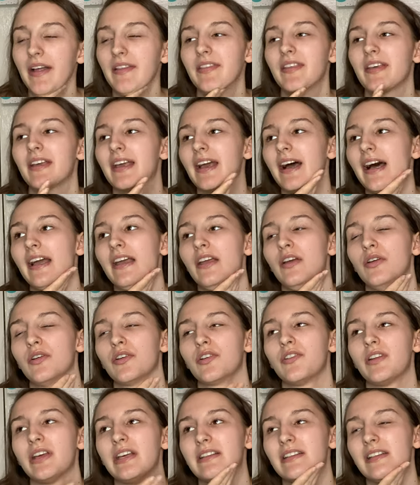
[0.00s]
the guy who
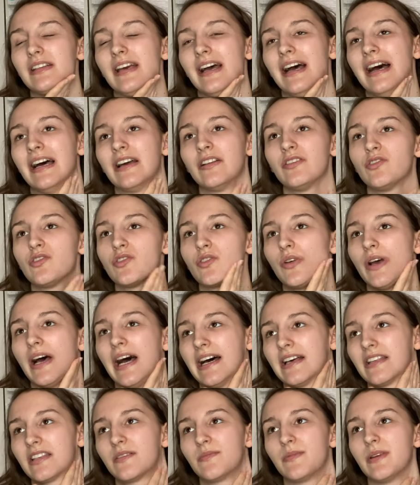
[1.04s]
created it, Andrew,
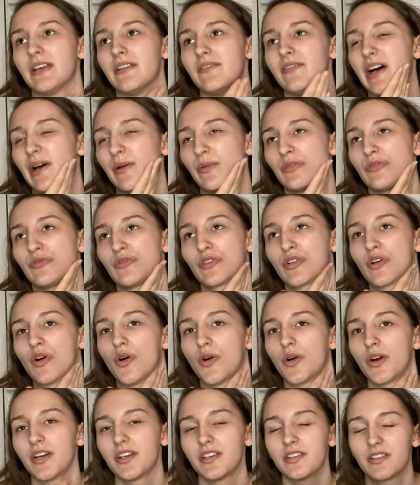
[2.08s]
asked me if I would
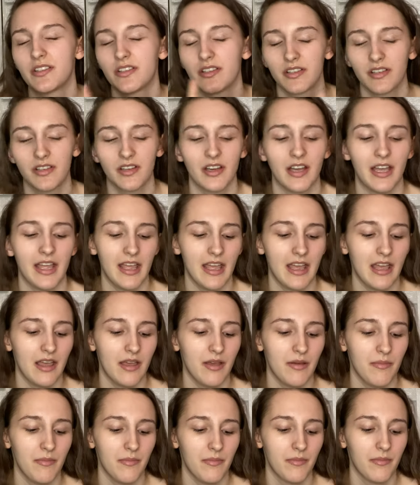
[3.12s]
record
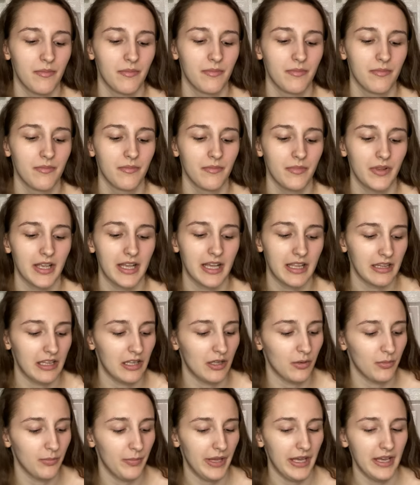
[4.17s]
like a
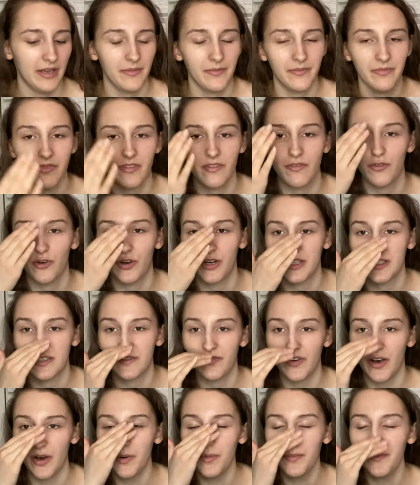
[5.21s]
little bit for his
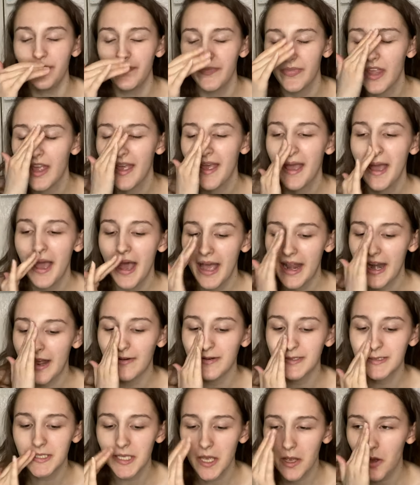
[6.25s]
film, and I
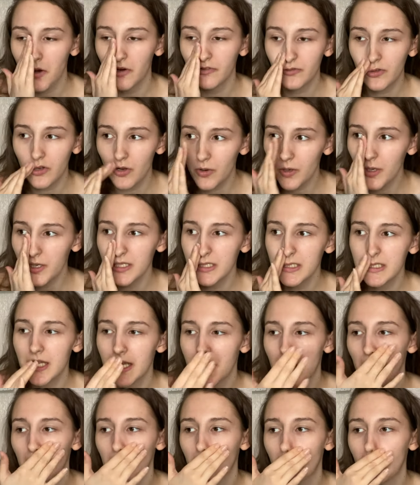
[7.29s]
was like, of course,
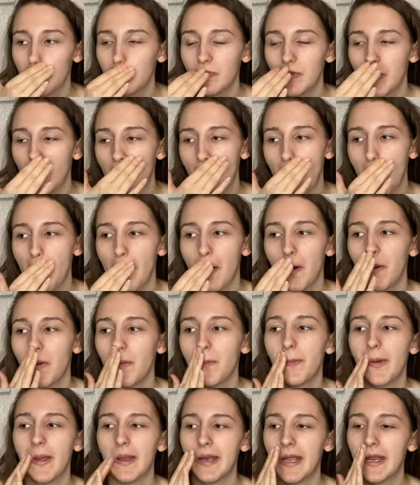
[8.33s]
like I'd love to
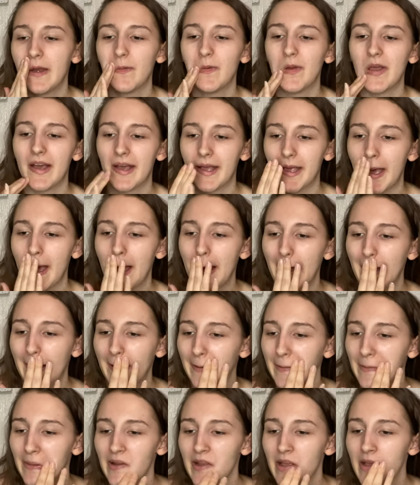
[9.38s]
help in any way I
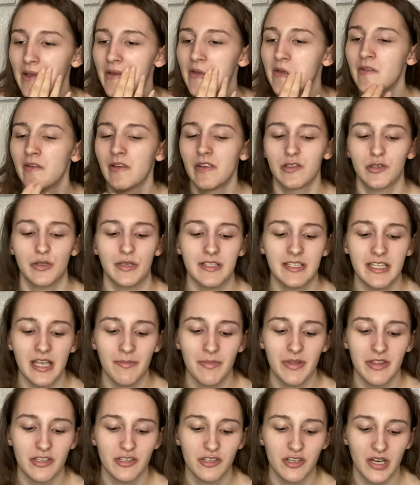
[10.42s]
can. So he sent
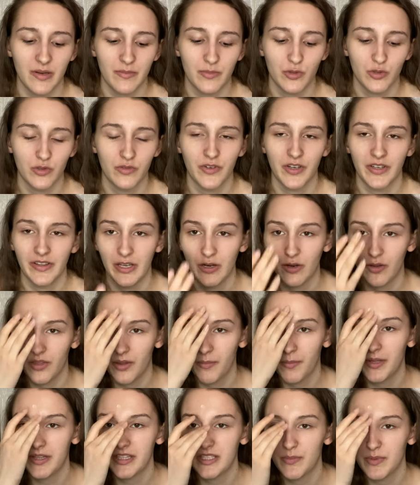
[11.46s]
me the script over, and then on the
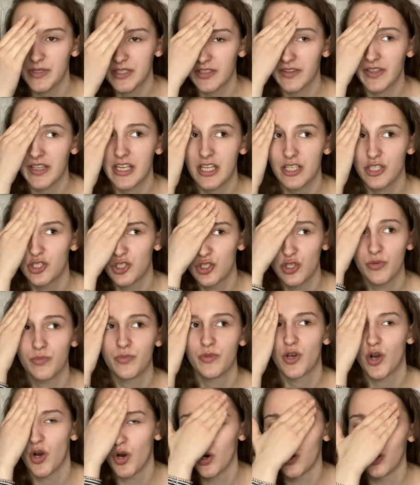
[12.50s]
Monday we done like a Zoom
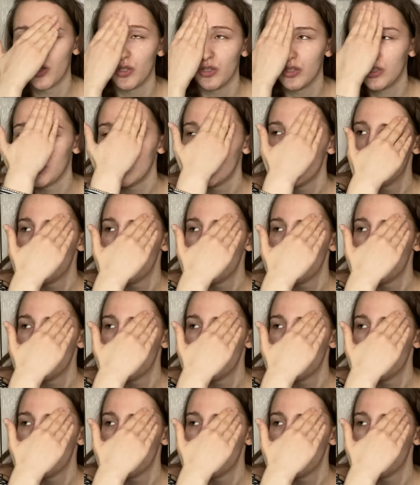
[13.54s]
call.